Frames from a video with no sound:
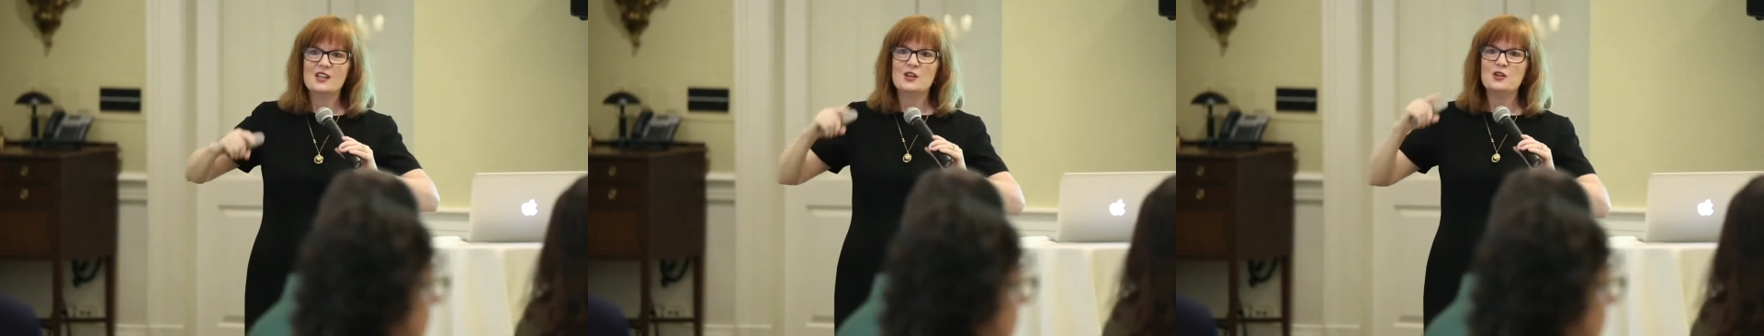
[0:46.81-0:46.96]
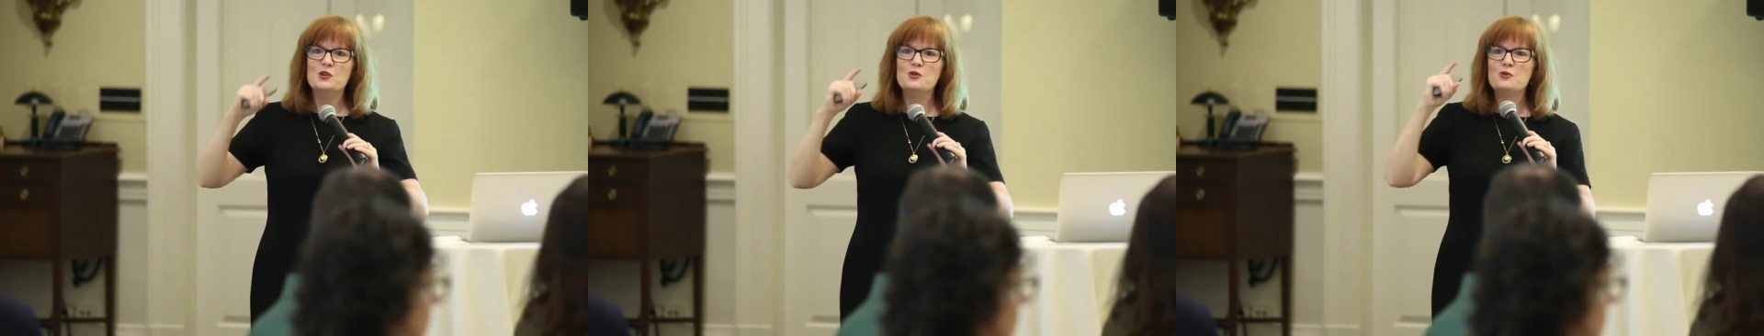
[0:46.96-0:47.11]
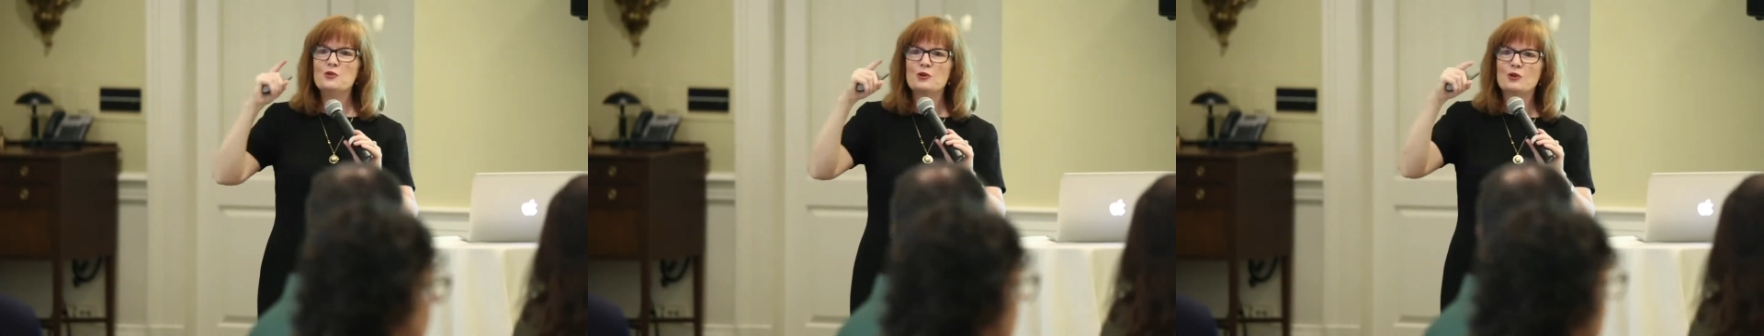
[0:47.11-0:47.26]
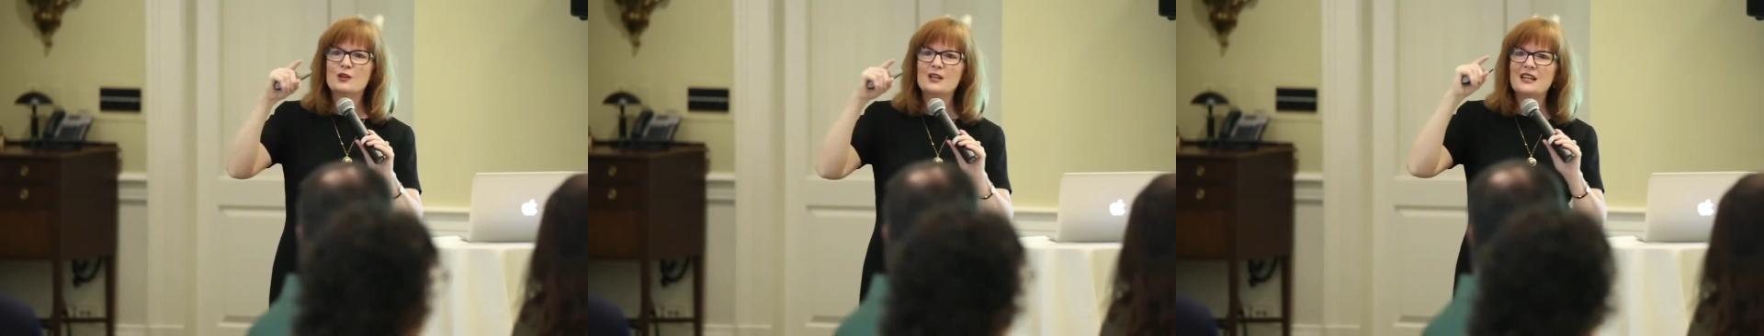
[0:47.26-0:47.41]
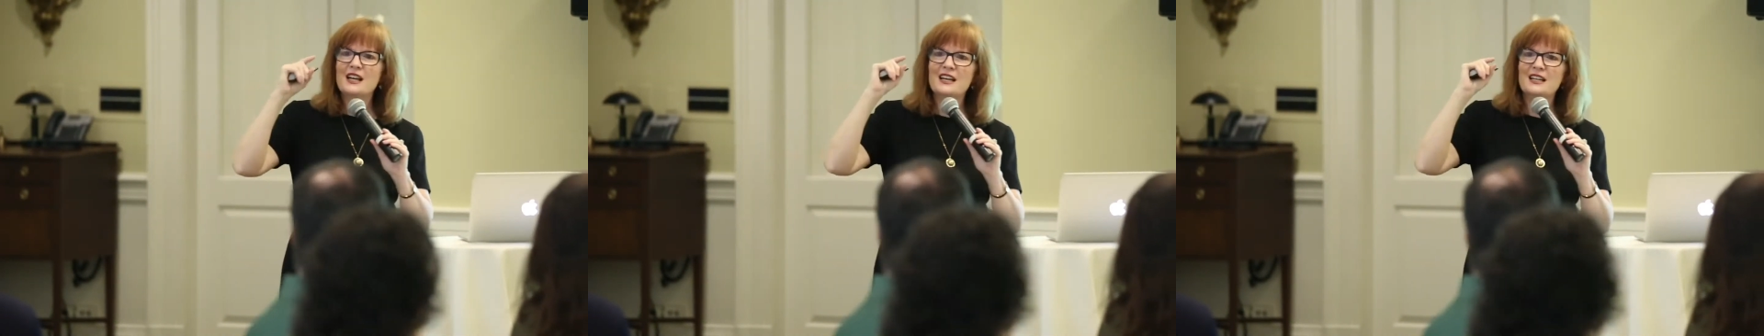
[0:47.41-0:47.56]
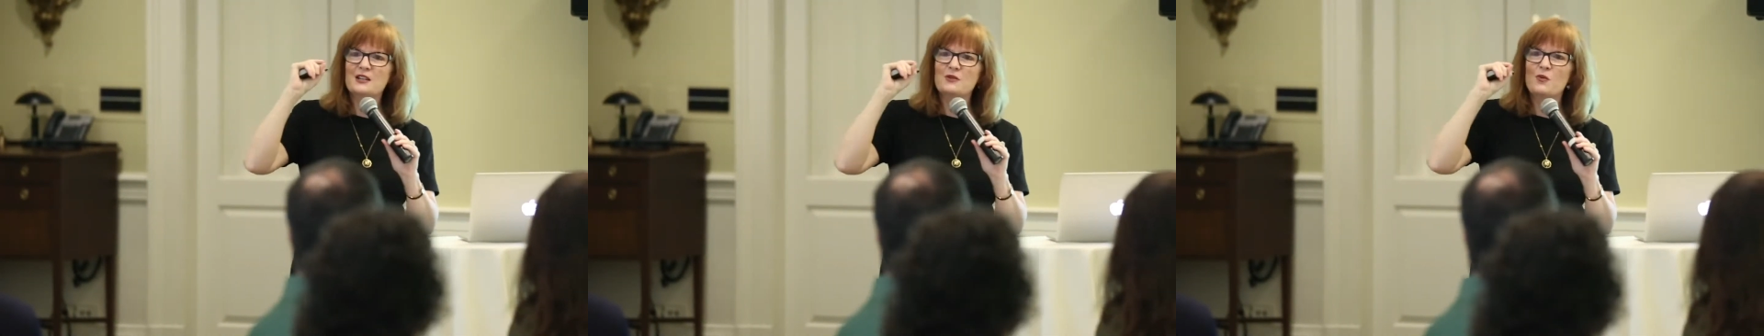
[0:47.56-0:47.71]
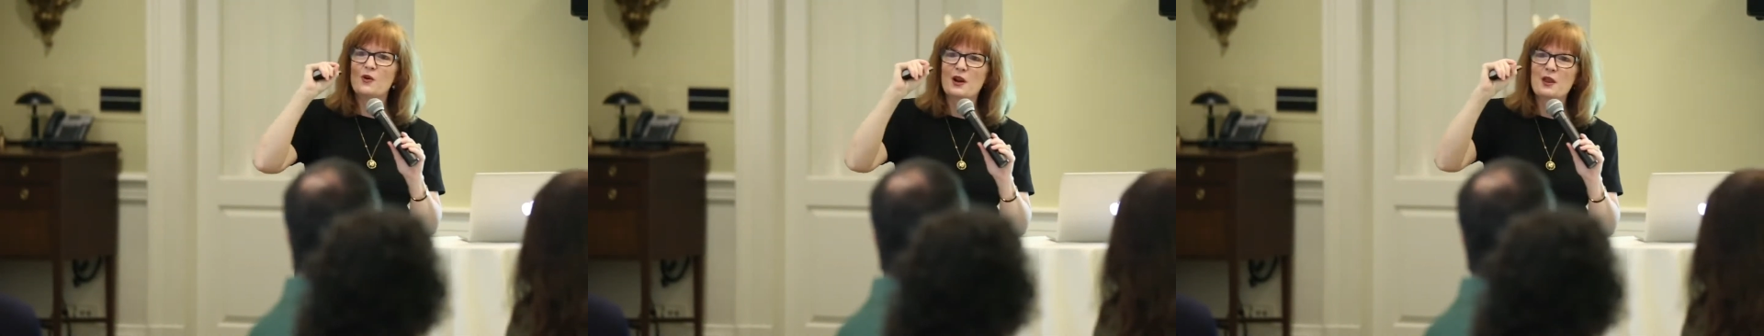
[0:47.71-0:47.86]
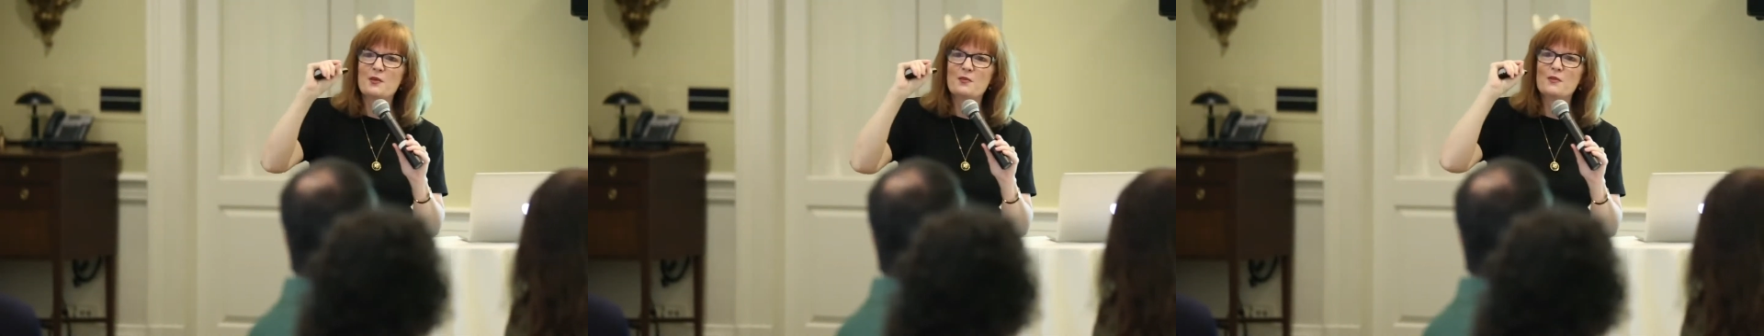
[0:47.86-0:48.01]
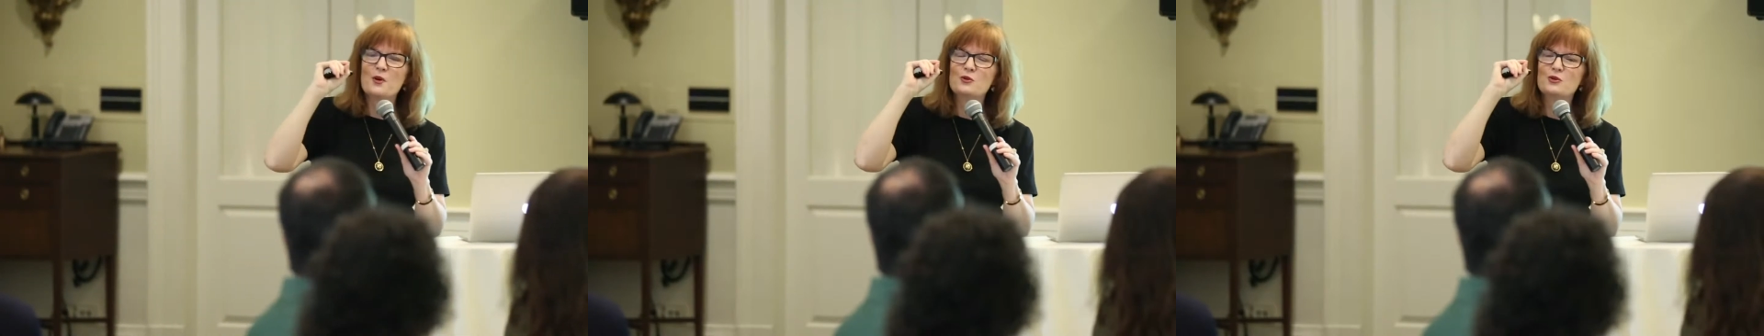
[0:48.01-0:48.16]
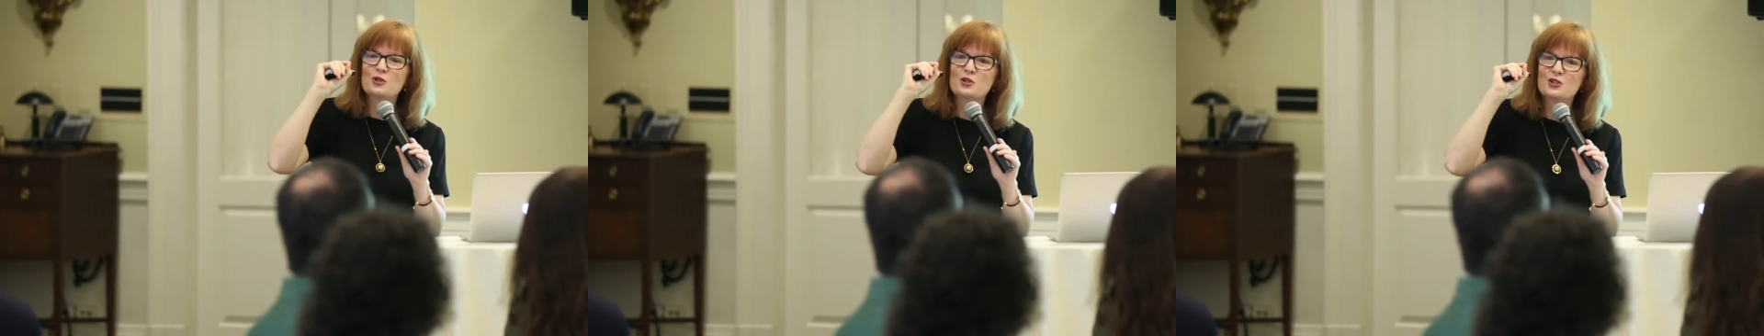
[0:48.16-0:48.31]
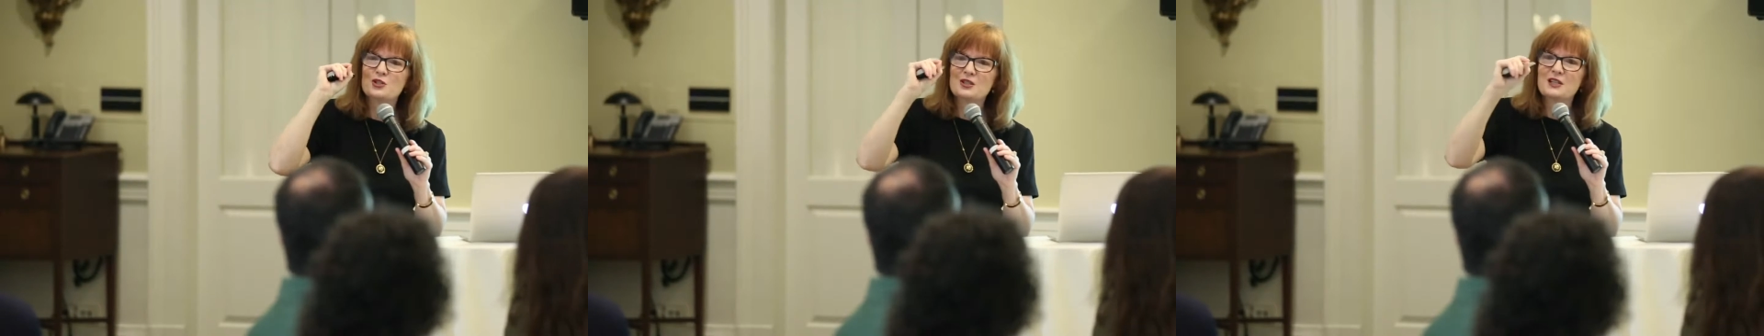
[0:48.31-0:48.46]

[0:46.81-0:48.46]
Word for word: You created one of the most